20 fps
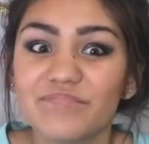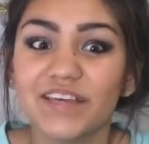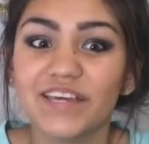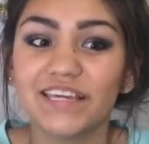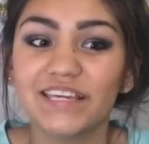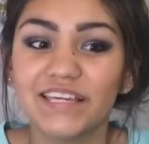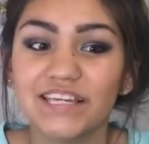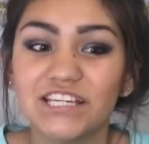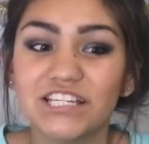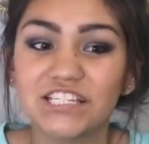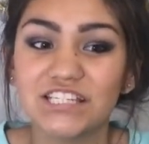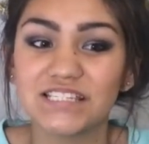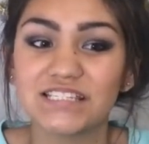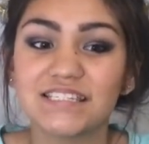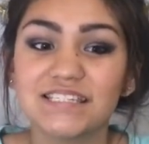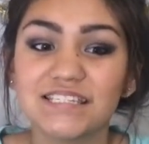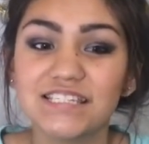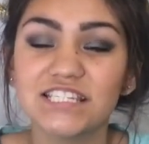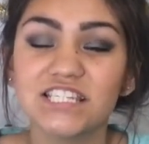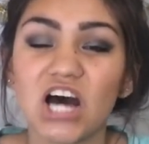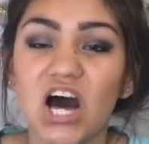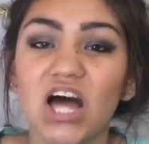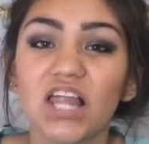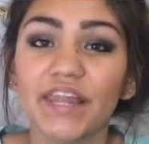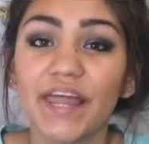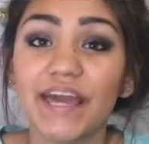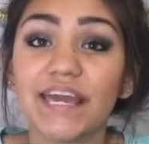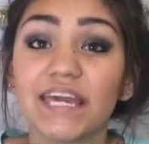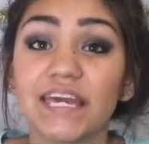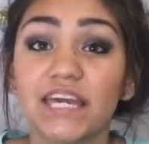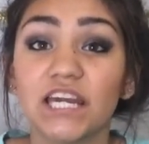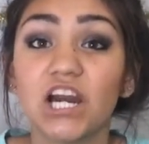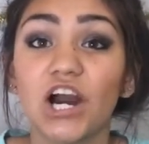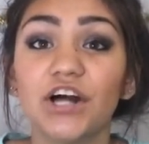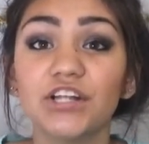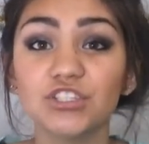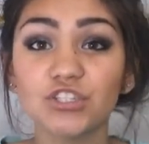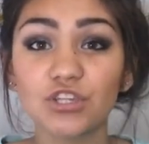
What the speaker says: Like he just did not like it. It got